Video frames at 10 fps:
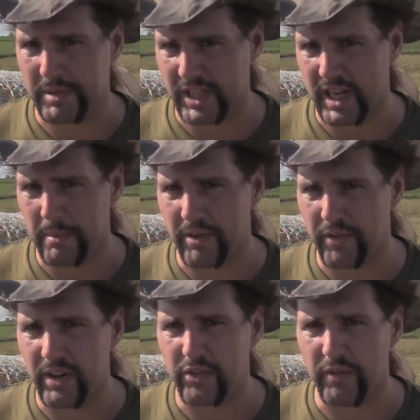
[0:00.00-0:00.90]
Please check out my
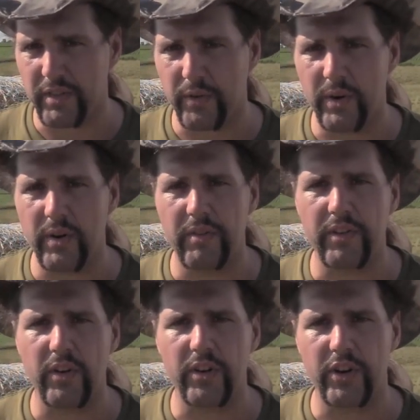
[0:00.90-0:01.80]
friends over at
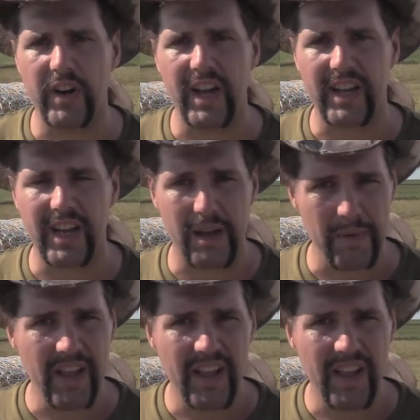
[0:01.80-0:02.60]
threeriversarchery.com.